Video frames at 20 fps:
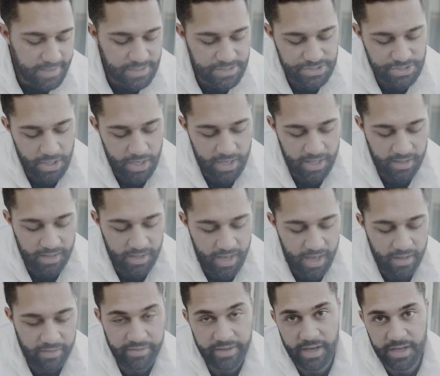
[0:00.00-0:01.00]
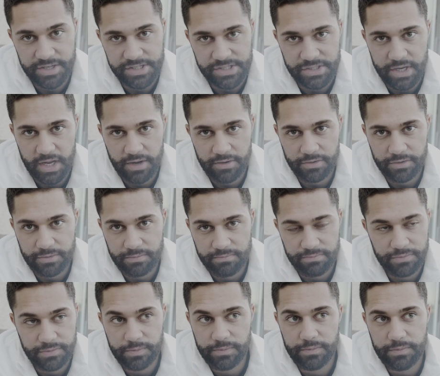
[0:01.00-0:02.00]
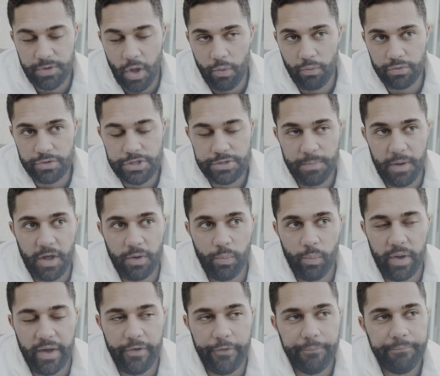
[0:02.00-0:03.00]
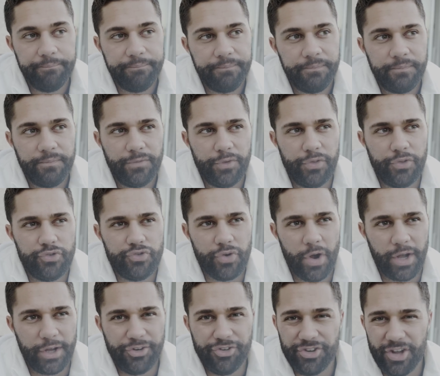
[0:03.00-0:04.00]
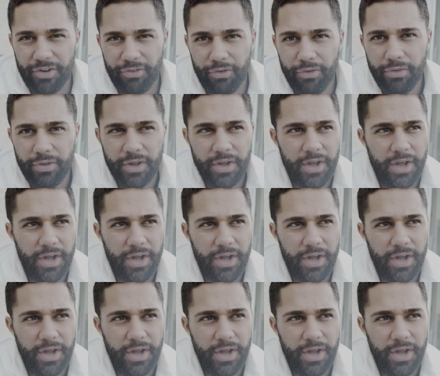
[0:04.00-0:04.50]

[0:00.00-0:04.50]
So I think I just don't respond well to the drug in general.